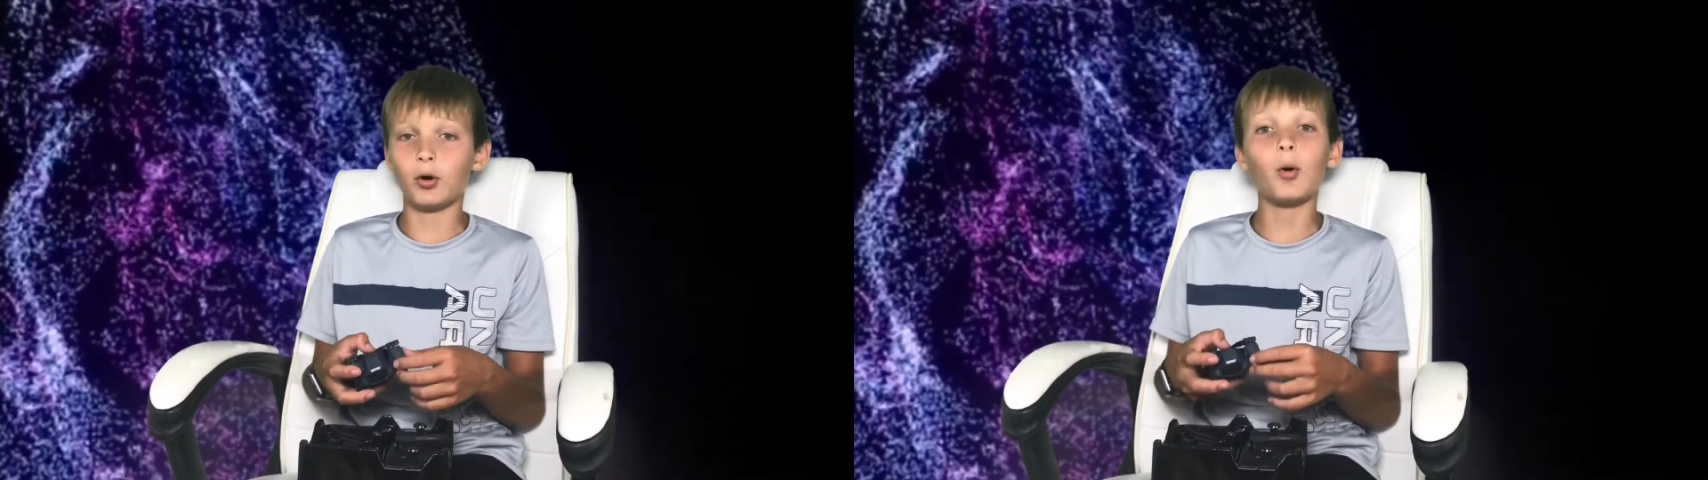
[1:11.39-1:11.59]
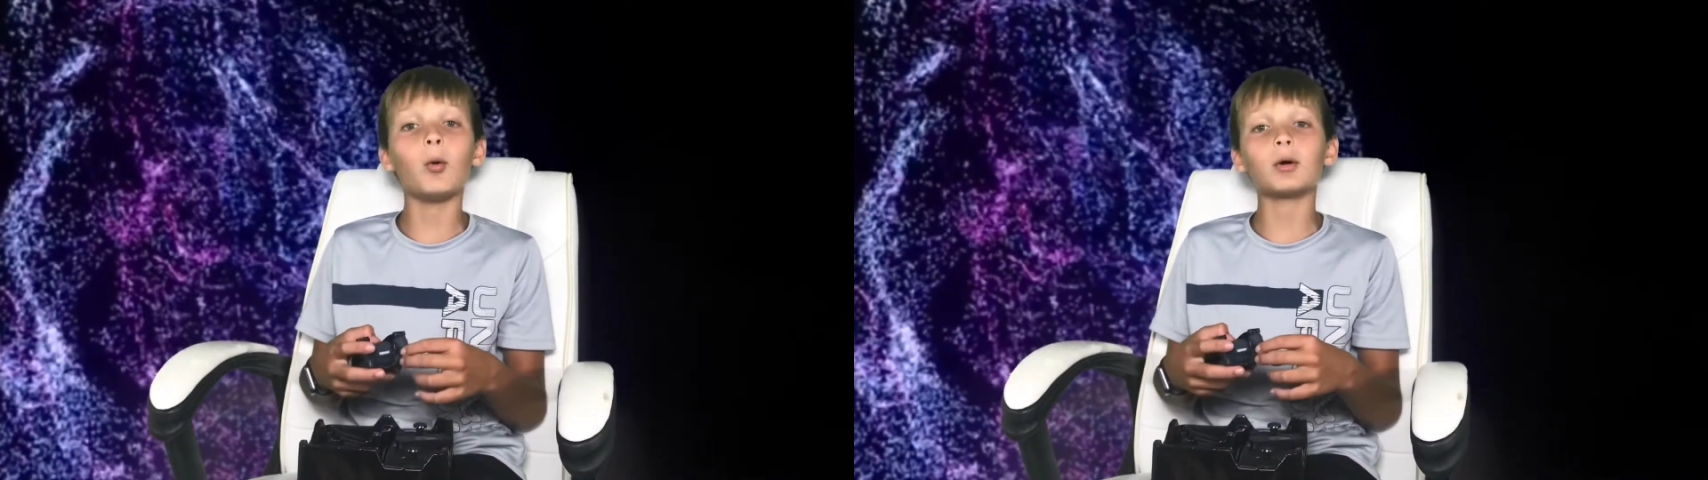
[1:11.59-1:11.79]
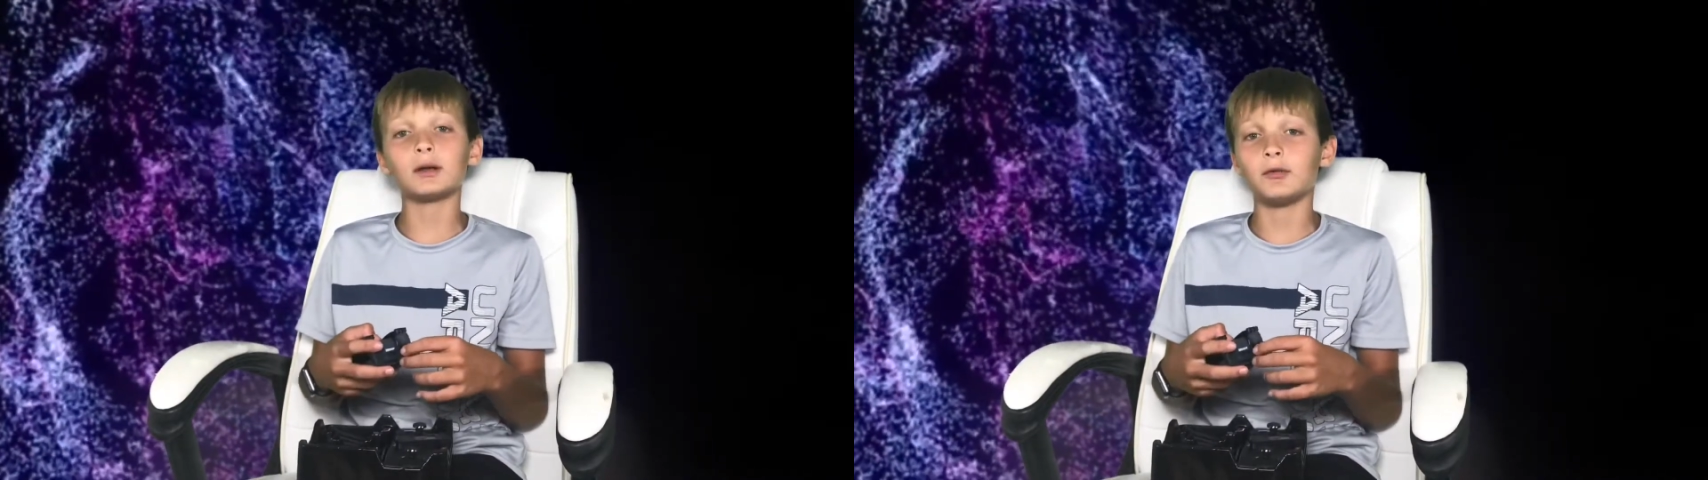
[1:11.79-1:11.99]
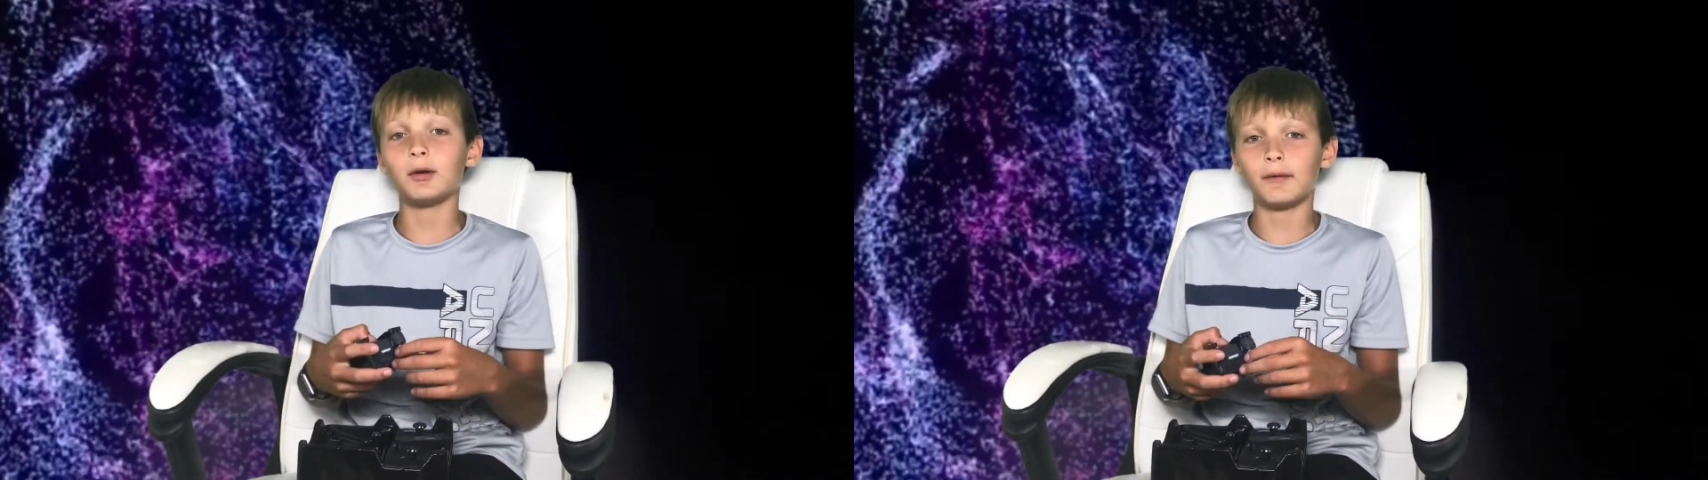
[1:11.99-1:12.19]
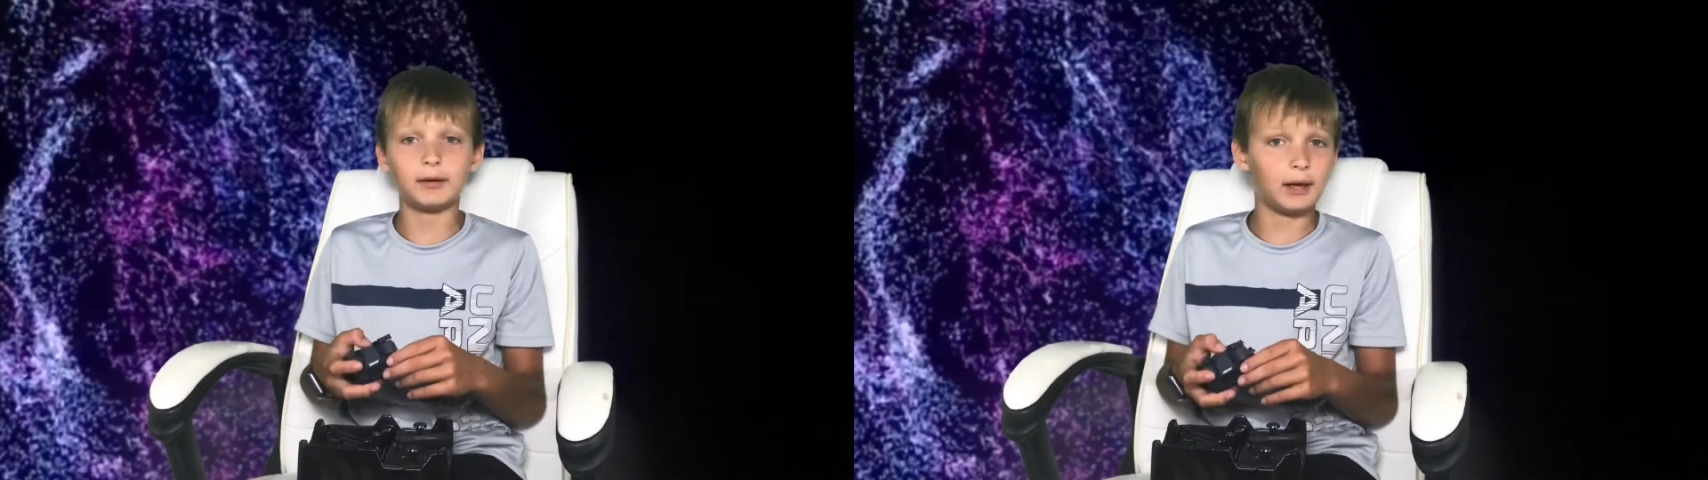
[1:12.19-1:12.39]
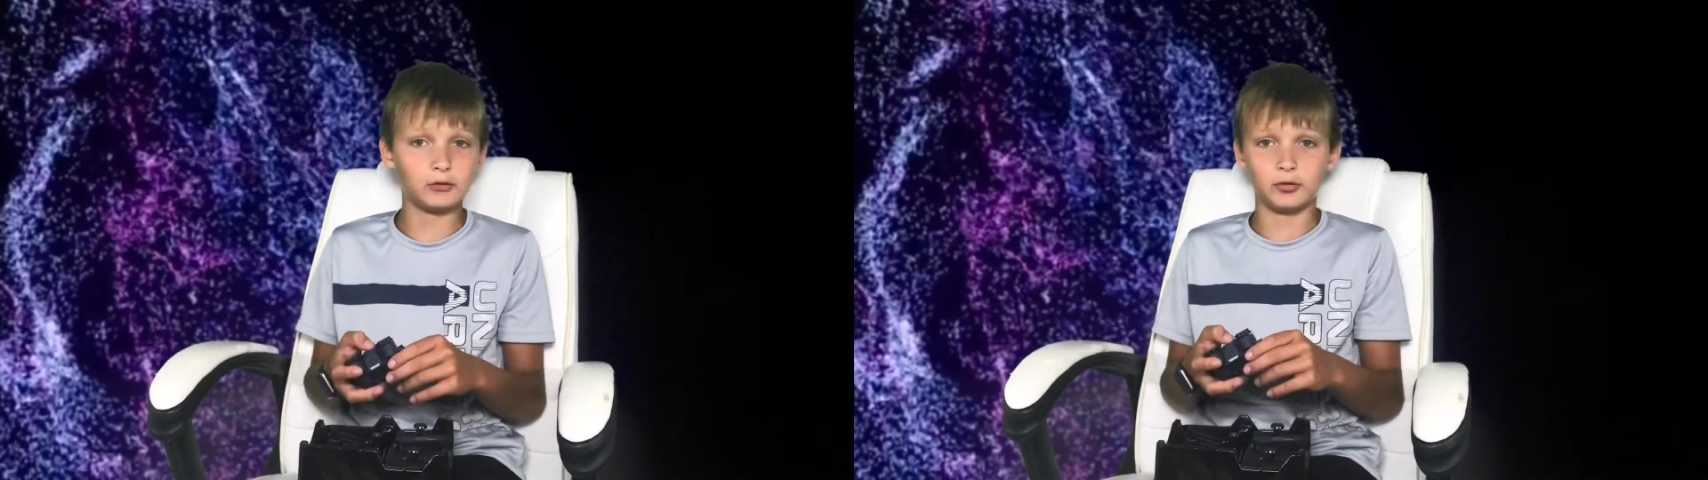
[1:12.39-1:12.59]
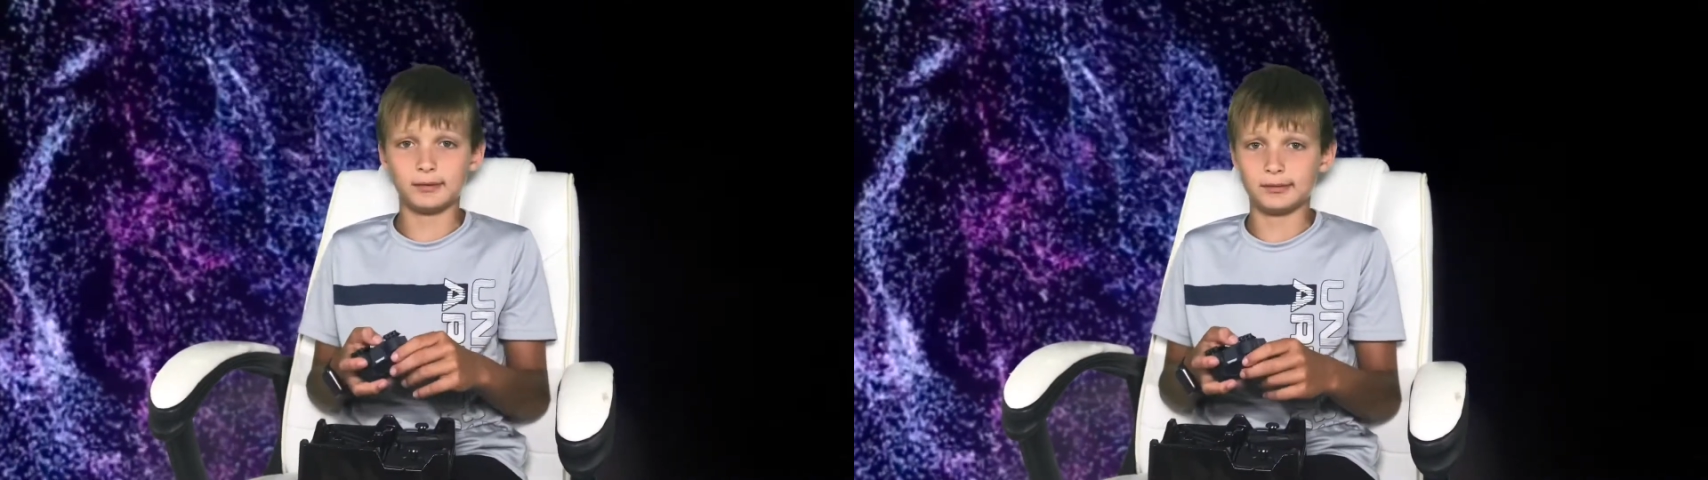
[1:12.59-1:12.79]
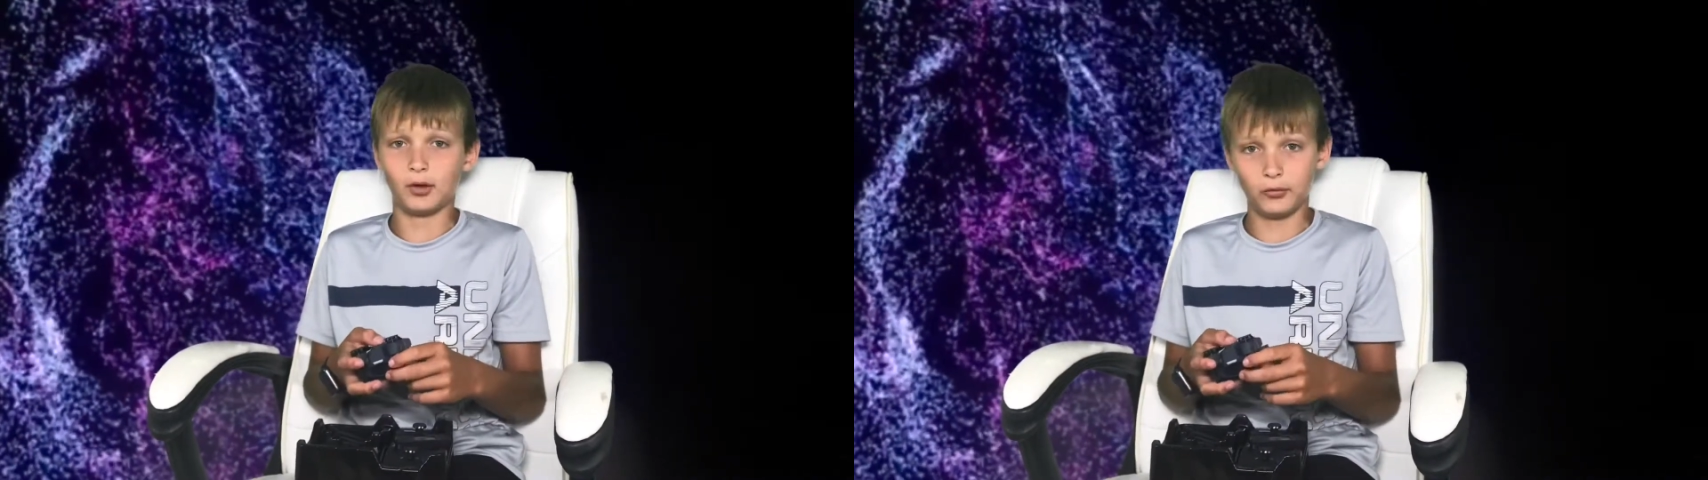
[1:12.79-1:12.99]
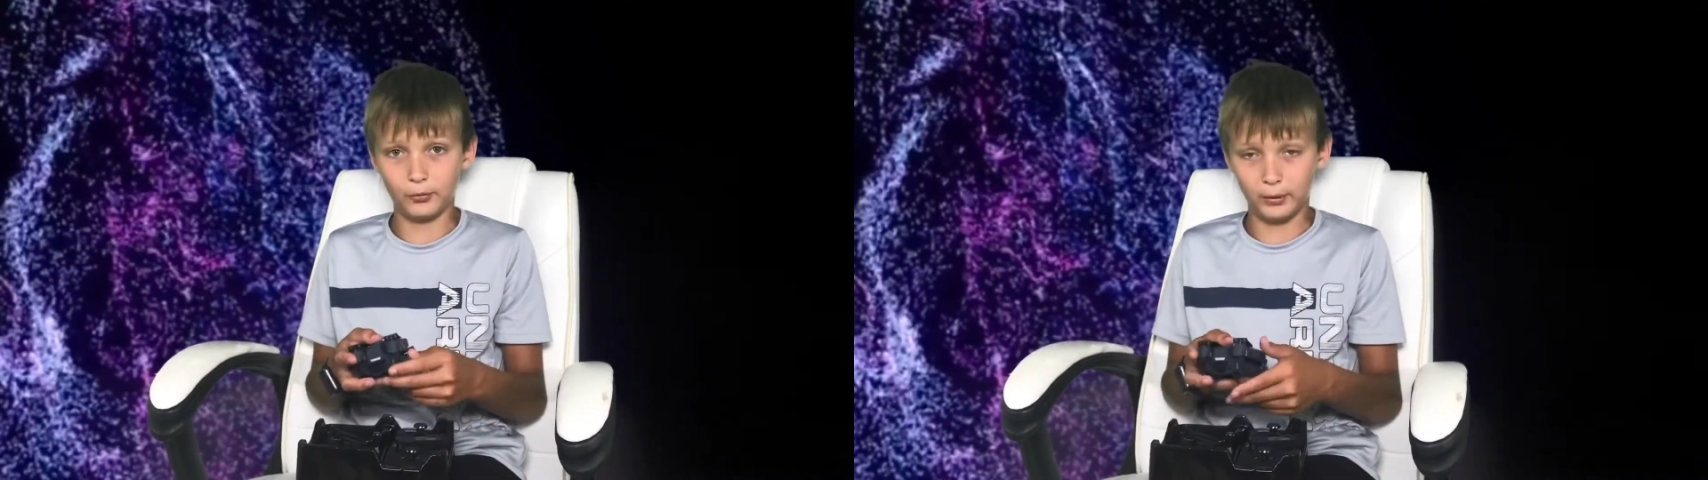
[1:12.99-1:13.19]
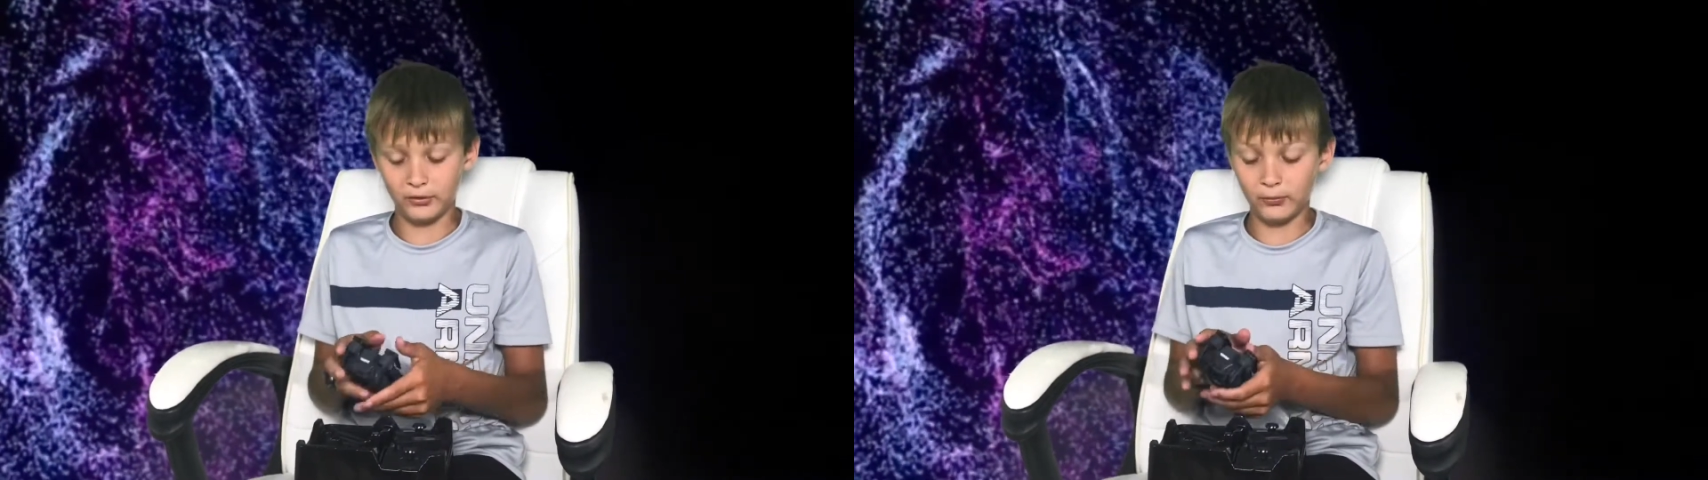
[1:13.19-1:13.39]
Or if you have an Android, it's also
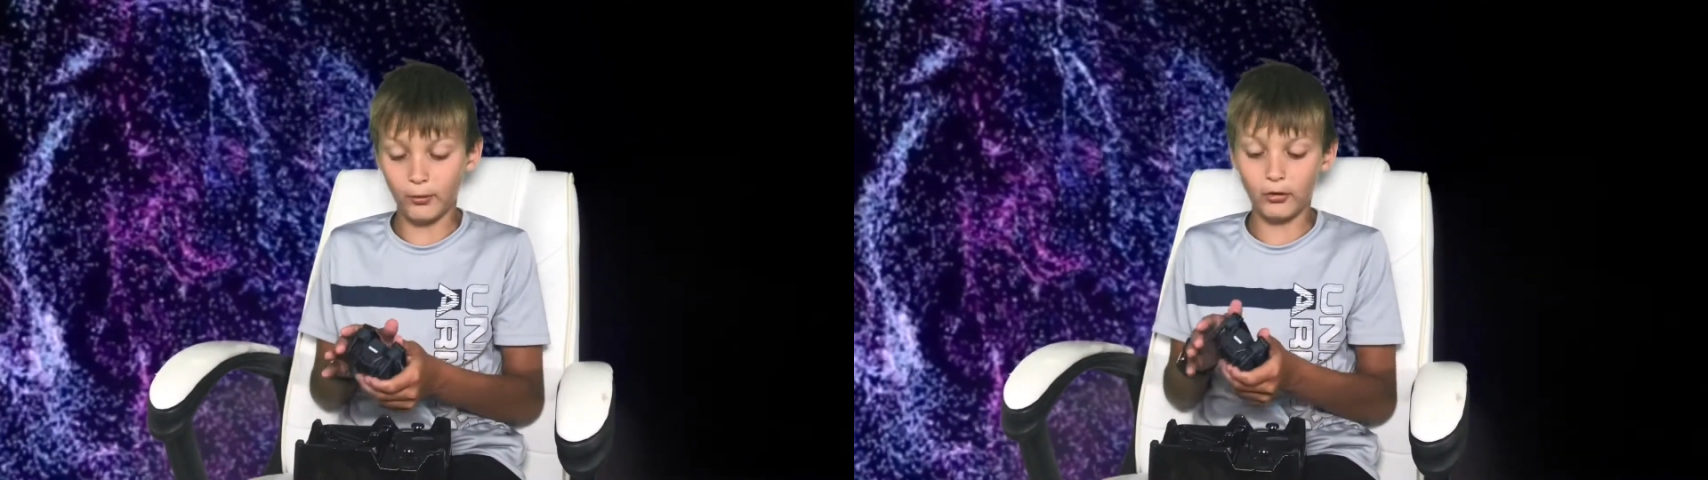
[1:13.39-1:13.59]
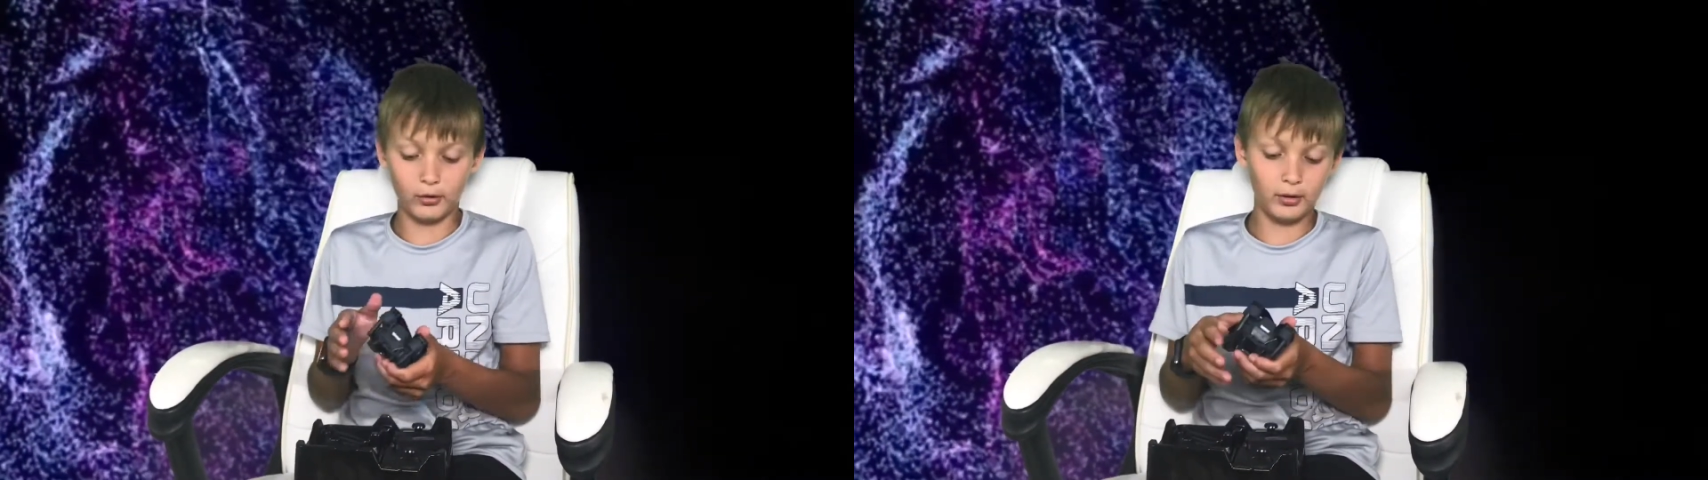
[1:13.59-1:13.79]
way smaller.